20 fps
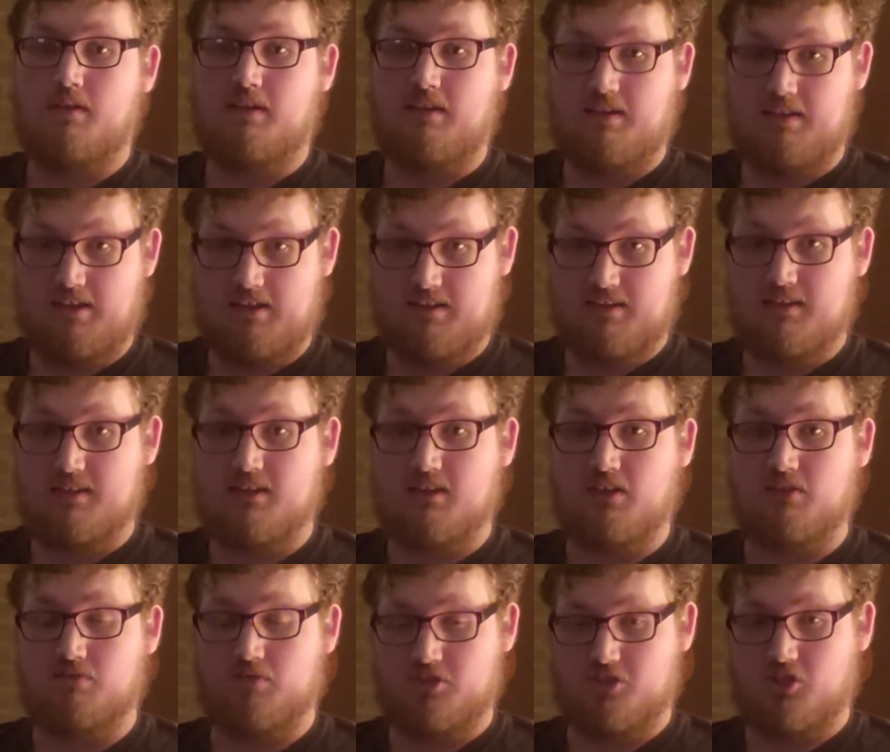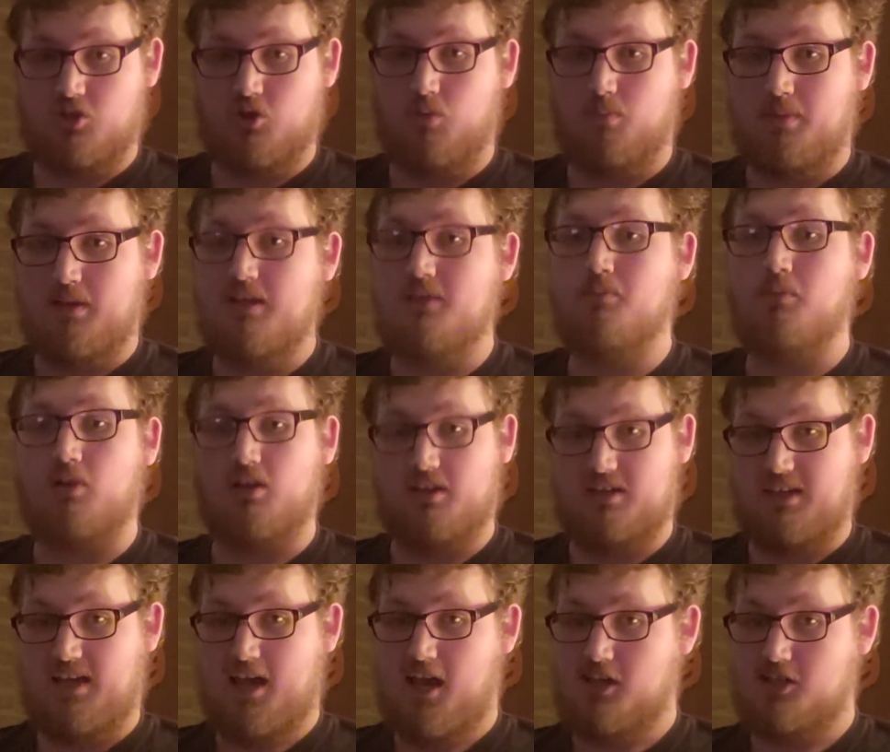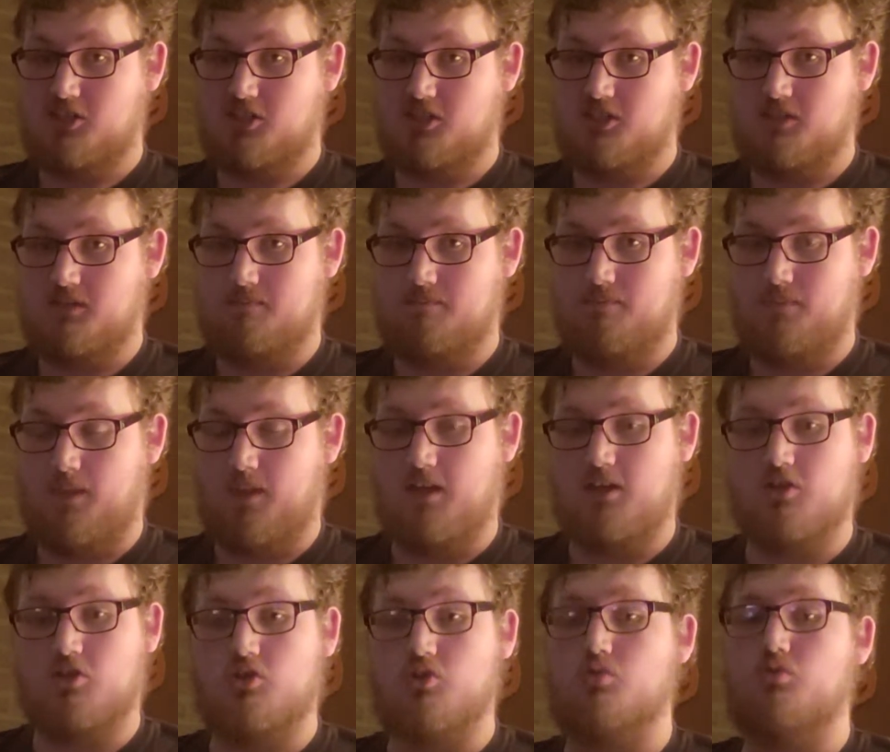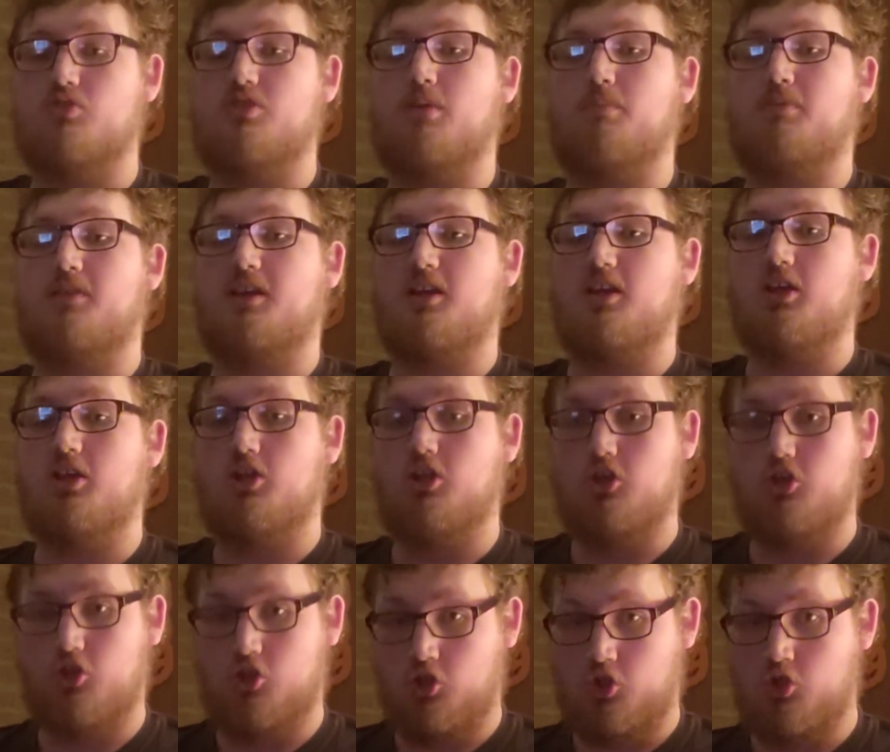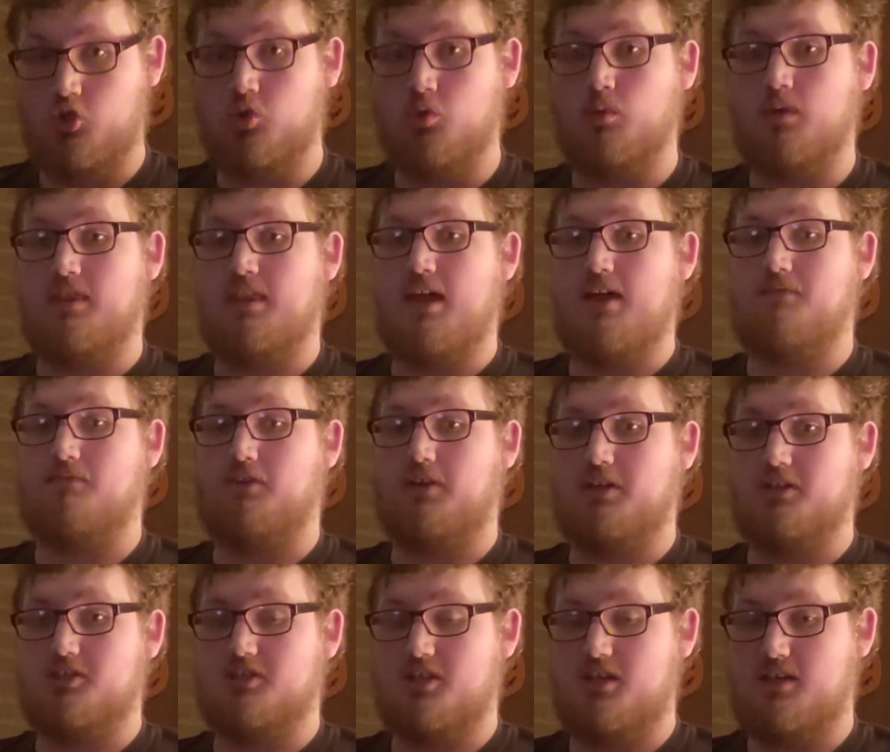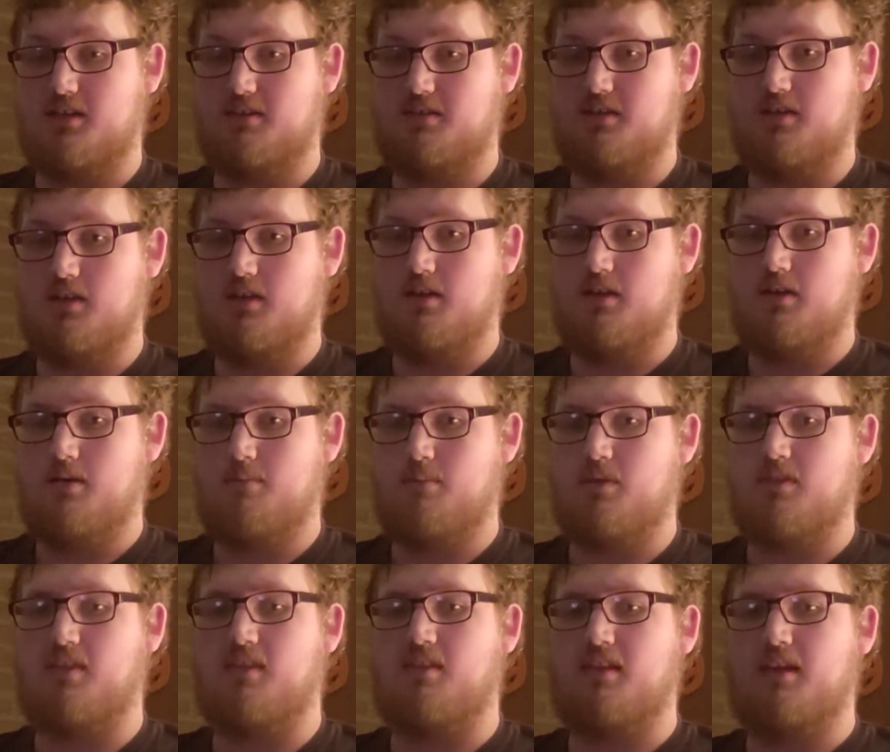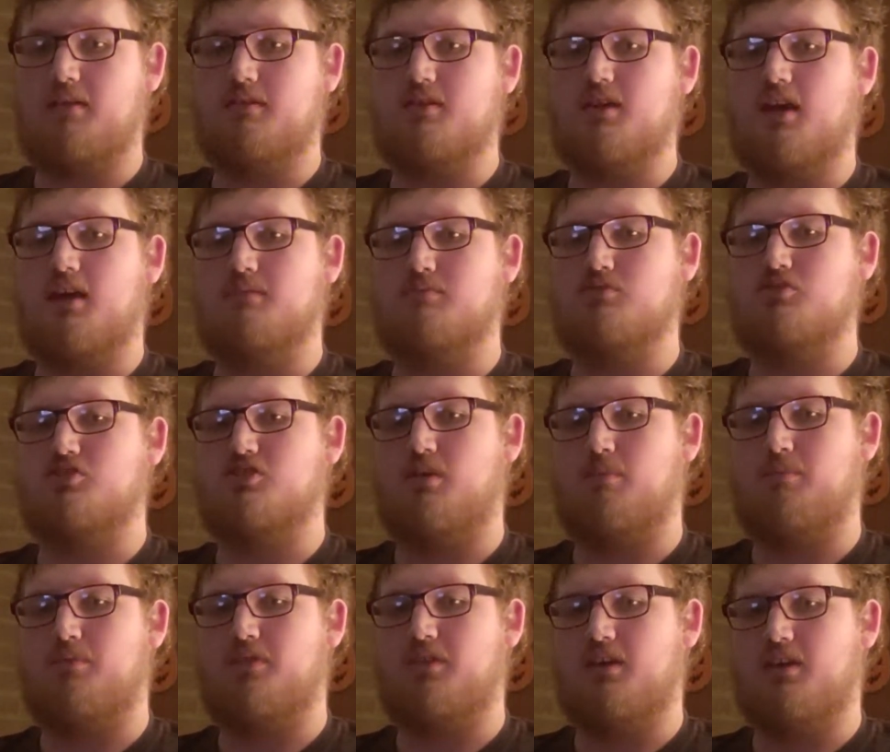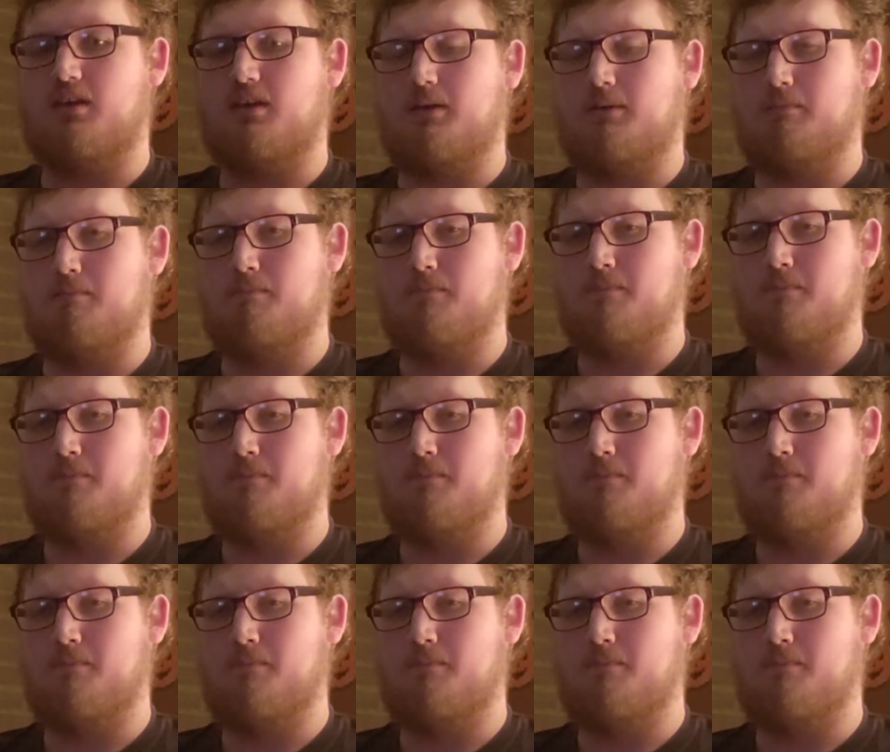Get the original people attached and do something new with that franchise, but at the same time something